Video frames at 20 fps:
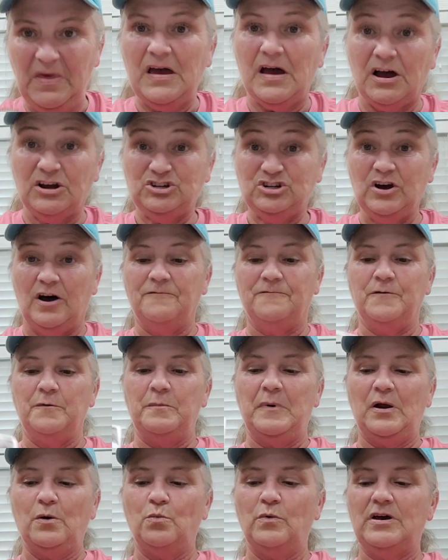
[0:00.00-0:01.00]
it got shelved for
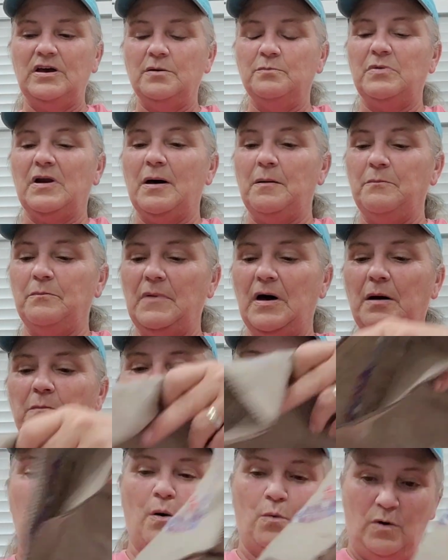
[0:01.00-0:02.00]
about a week, but I'm, I'm
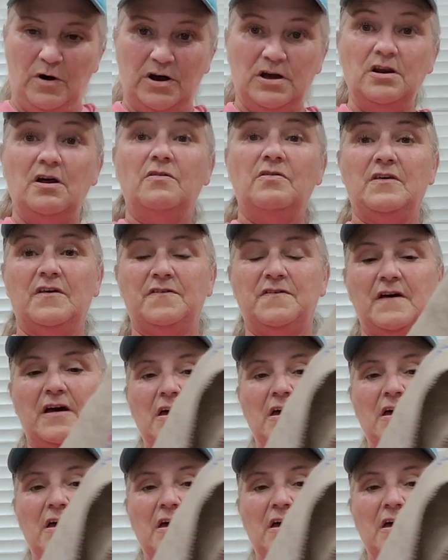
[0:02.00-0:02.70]
back working on this